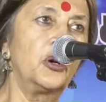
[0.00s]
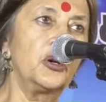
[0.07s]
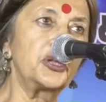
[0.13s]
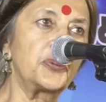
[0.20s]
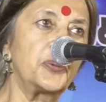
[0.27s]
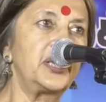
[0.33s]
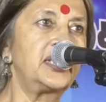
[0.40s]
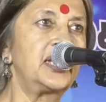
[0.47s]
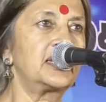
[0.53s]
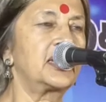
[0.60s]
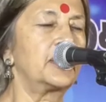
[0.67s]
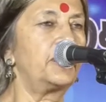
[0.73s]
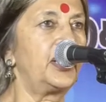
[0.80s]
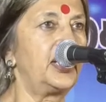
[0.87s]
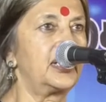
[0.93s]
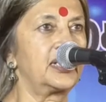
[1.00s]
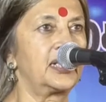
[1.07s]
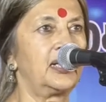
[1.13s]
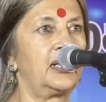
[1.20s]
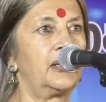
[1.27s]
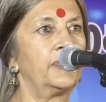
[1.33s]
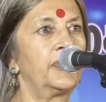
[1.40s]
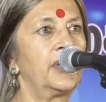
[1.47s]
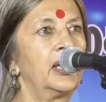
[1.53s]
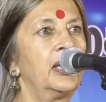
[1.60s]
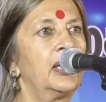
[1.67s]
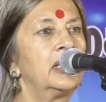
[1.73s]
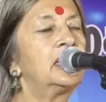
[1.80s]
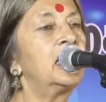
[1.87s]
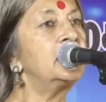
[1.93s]
those with disability,
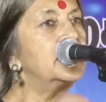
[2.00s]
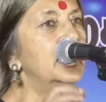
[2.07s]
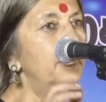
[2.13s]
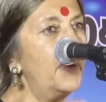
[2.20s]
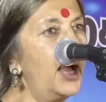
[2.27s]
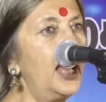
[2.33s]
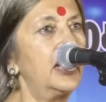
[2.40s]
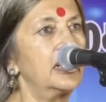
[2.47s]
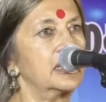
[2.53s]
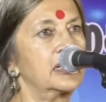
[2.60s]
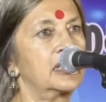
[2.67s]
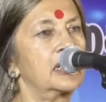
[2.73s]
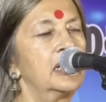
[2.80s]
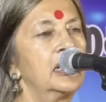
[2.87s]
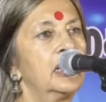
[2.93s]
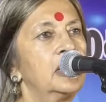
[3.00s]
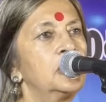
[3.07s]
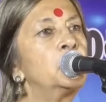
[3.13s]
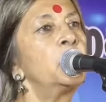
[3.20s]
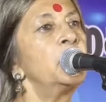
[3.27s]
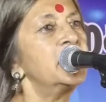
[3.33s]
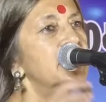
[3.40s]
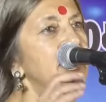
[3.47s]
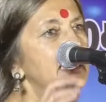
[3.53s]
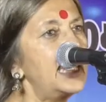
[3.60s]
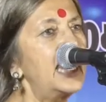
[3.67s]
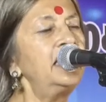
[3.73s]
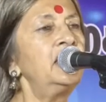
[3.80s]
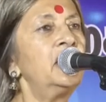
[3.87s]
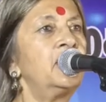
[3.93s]
the demand to
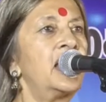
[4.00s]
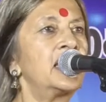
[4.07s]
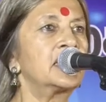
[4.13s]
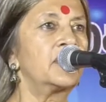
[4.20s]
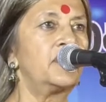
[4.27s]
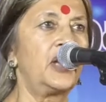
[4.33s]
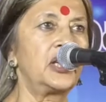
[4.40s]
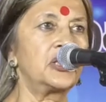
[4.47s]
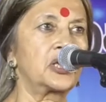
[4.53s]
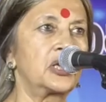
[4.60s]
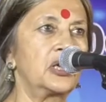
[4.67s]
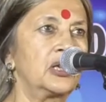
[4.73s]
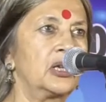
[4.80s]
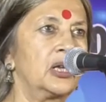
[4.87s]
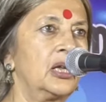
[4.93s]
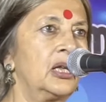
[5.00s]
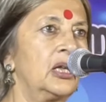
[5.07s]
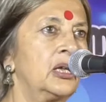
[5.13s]
extend the reservation